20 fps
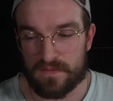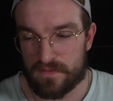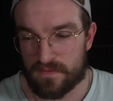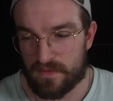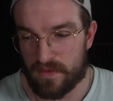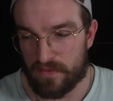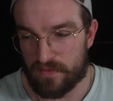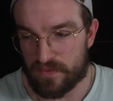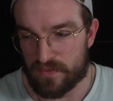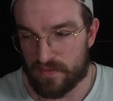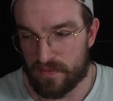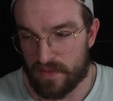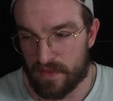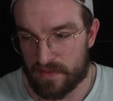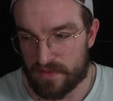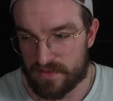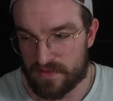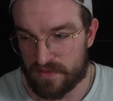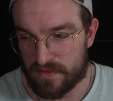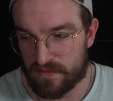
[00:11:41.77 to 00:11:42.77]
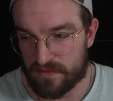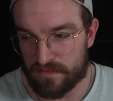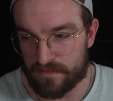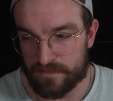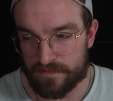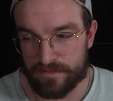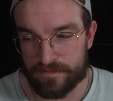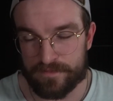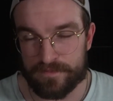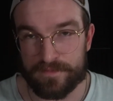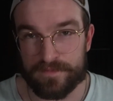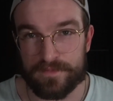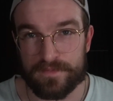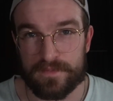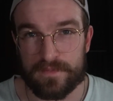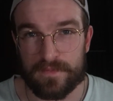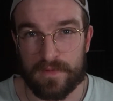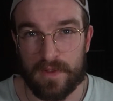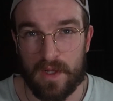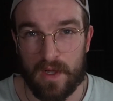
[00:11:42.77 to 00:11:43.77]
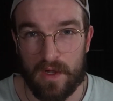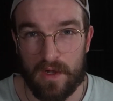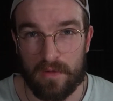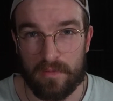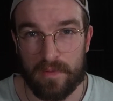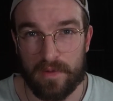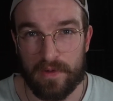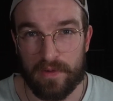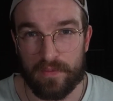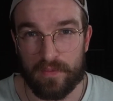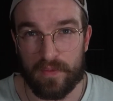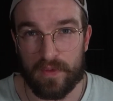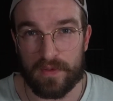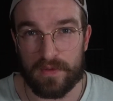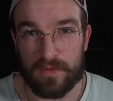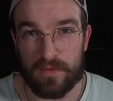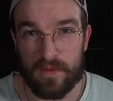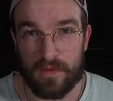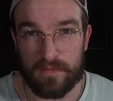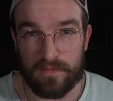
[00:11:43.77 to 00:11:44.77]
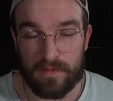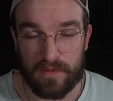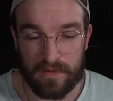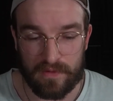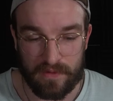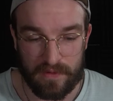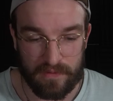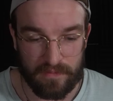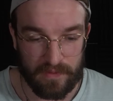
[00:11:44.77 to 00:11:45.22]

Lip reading: That was relaxing. I hope I don't wake you up right now